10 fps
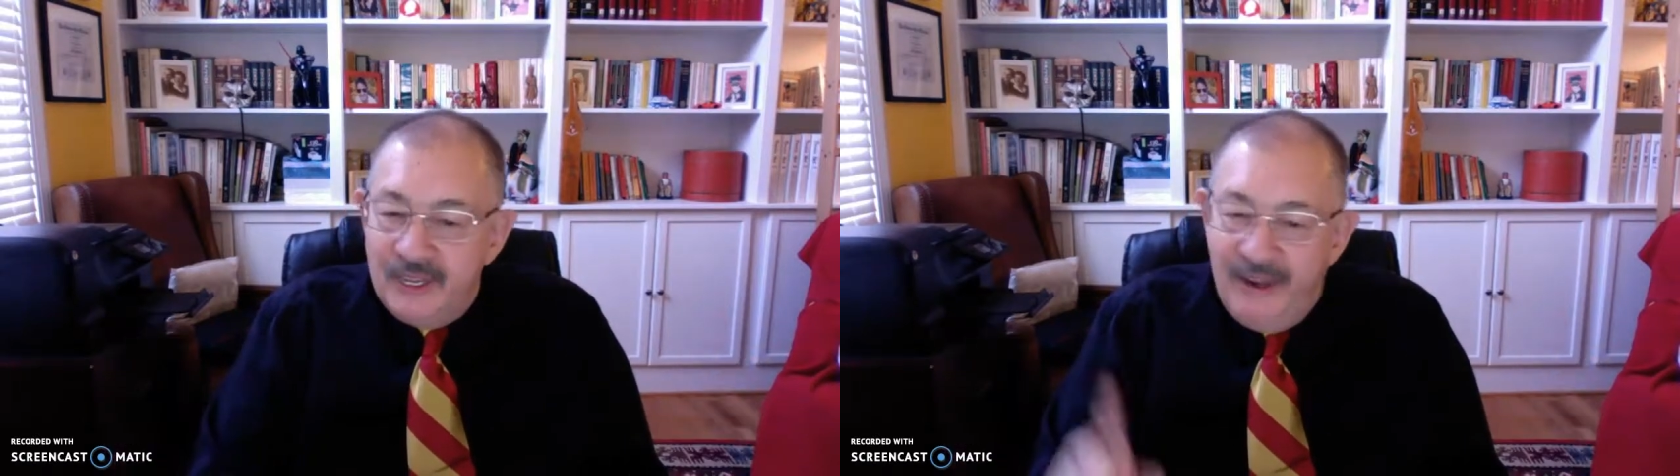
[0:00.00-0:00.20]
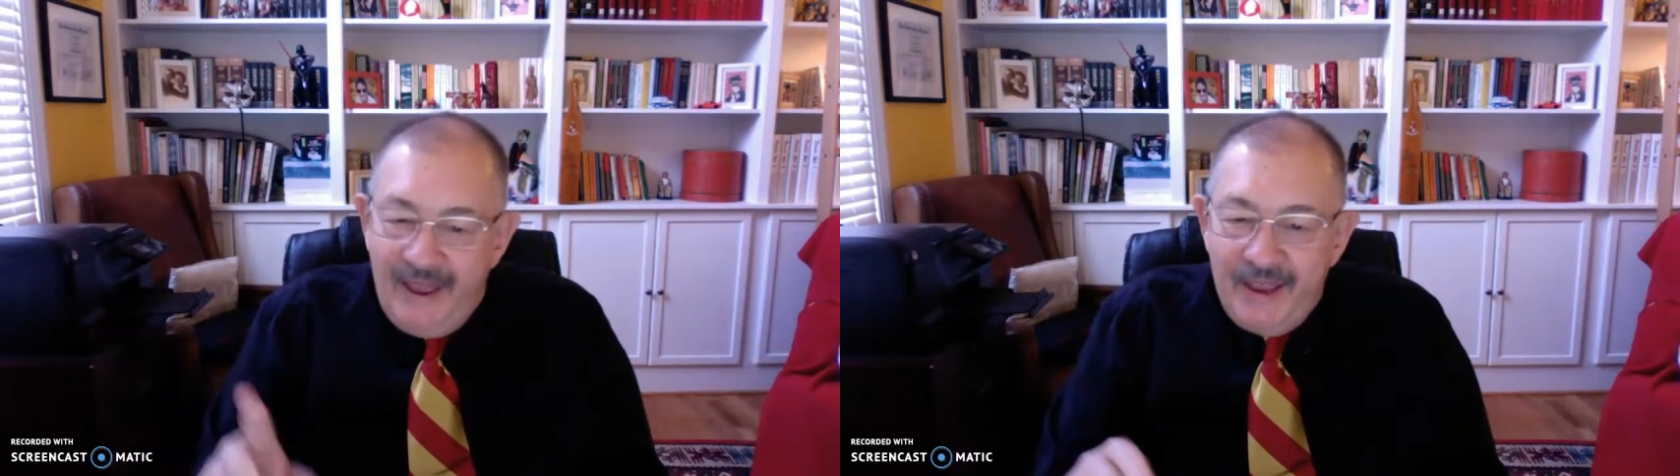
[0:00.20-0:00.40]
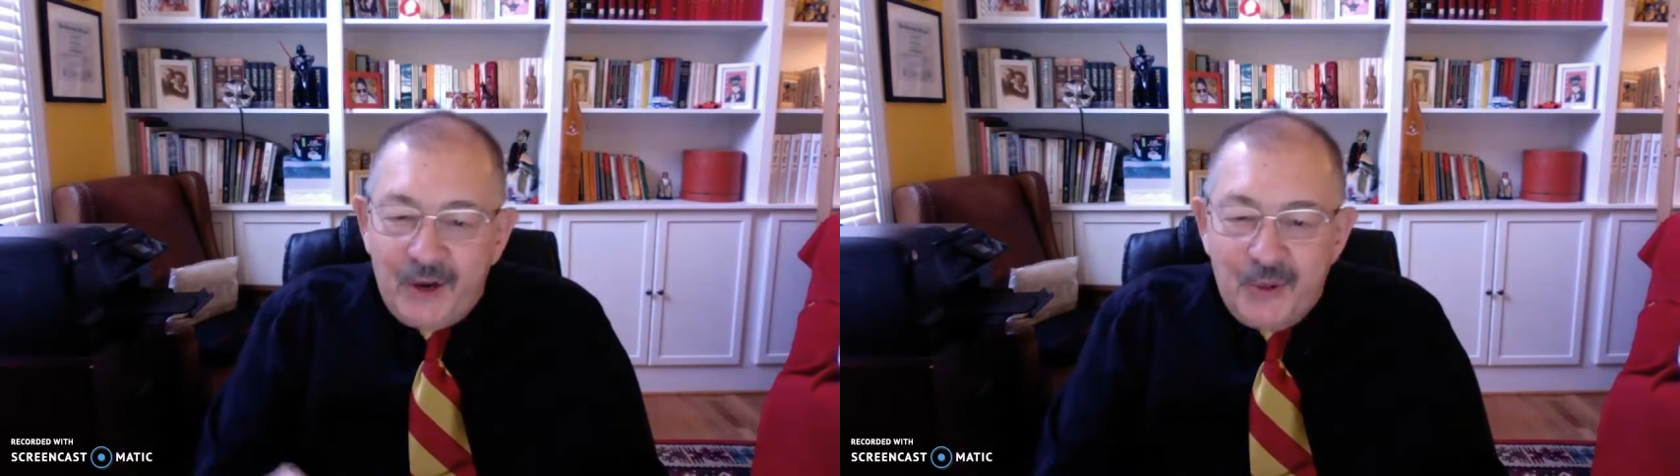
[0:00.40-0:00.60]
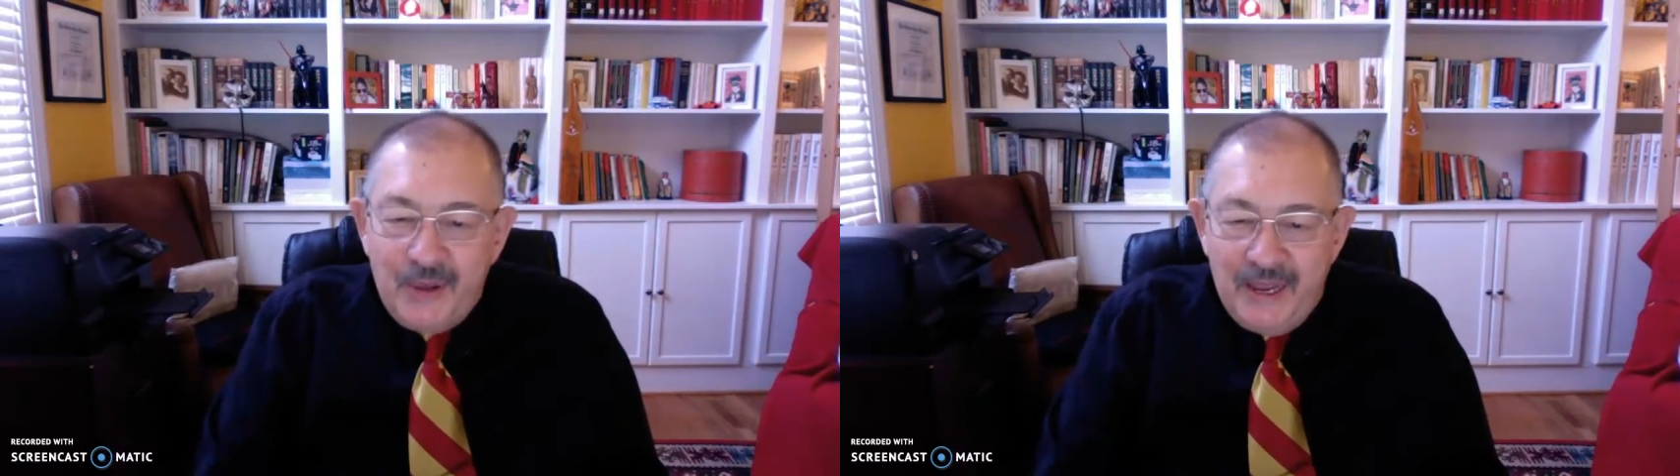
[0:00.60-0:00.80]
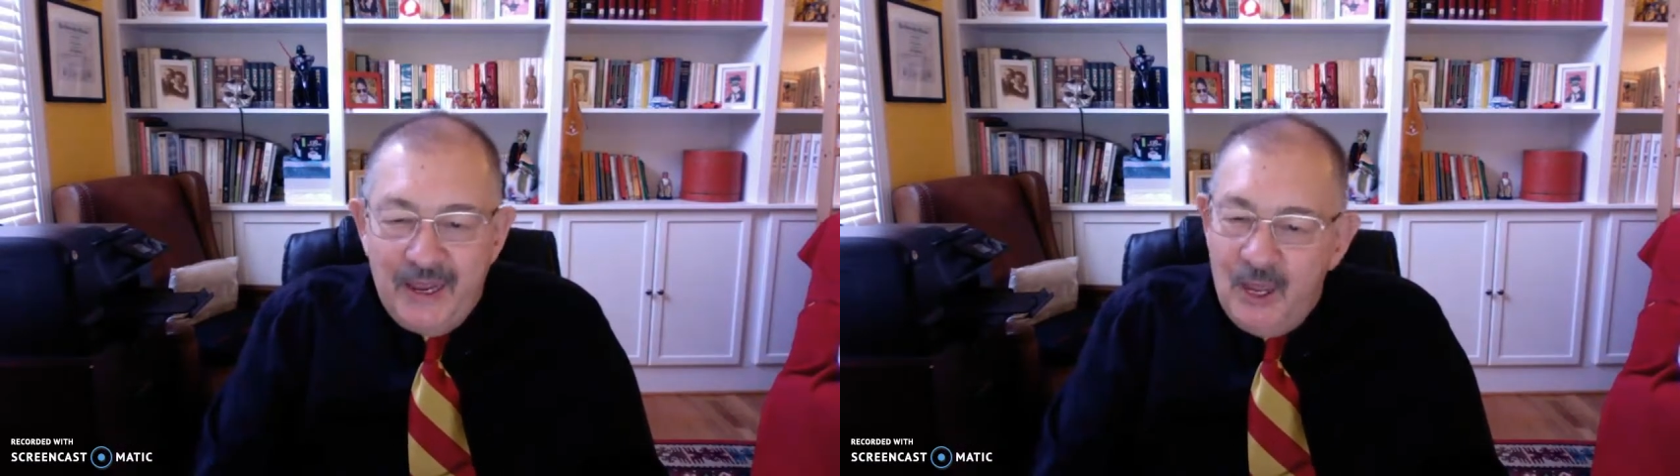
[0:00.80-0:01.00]
And I
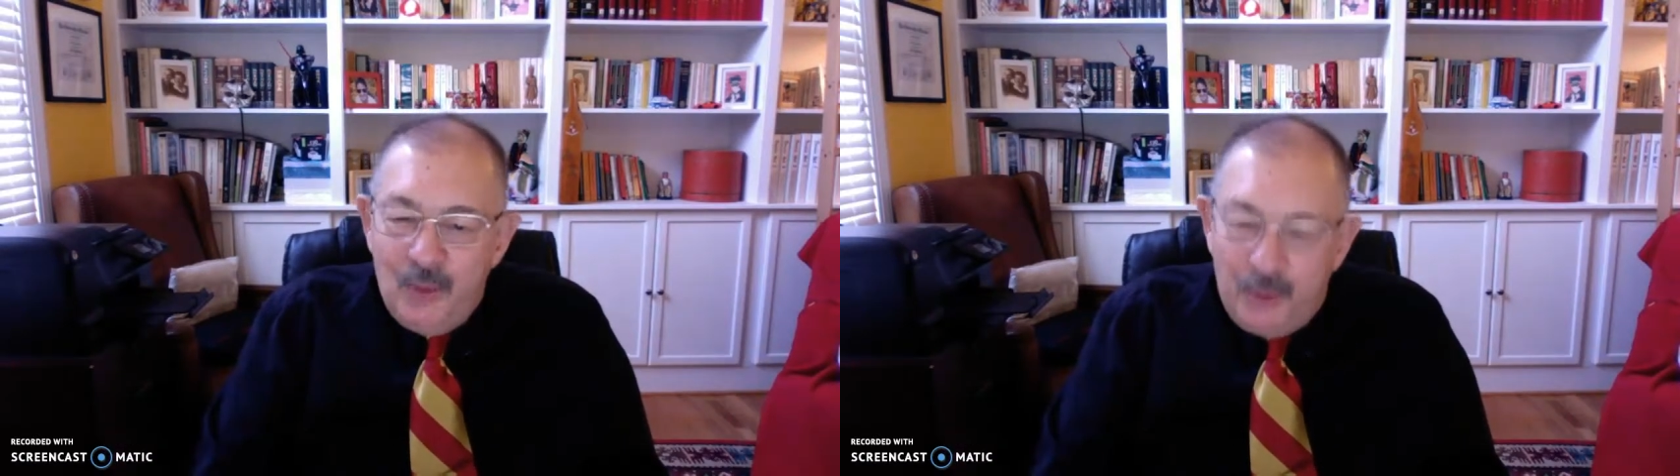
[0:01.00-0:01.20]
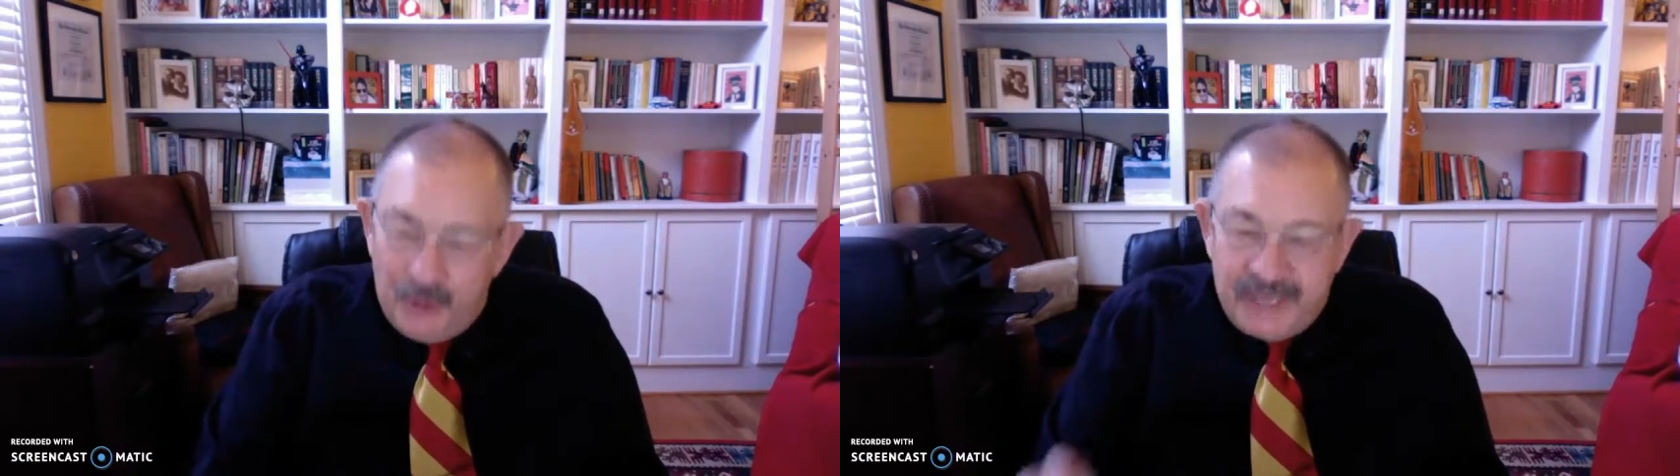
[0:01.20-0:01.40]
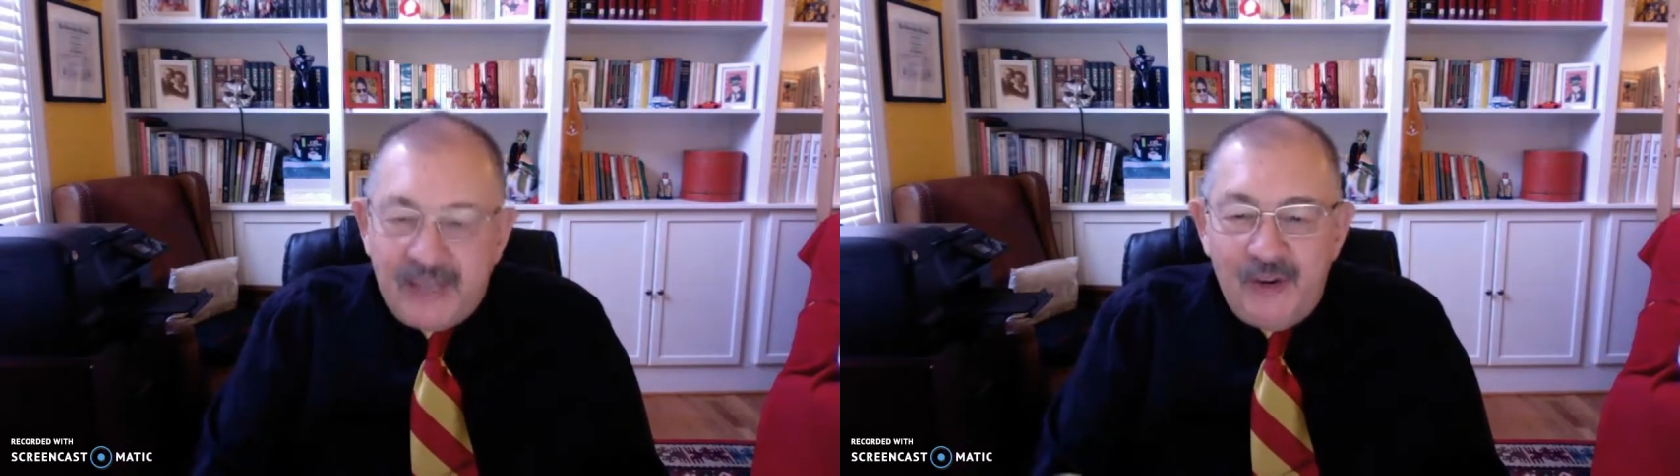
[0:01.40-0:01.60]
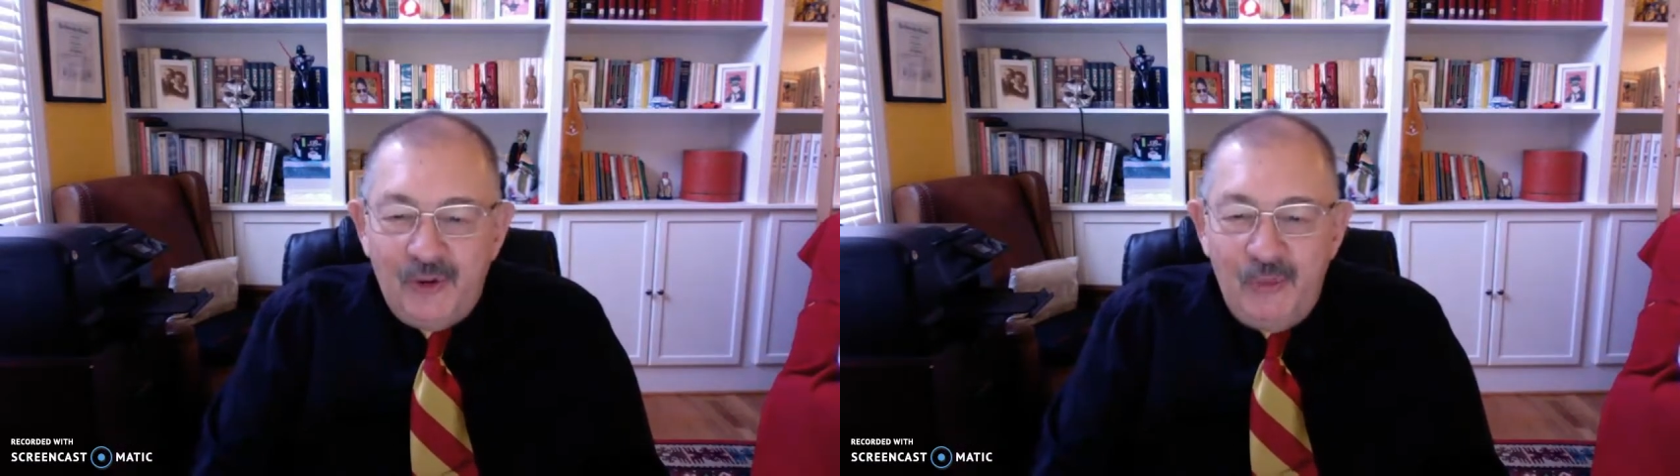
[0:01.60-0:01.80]
agree, particularly with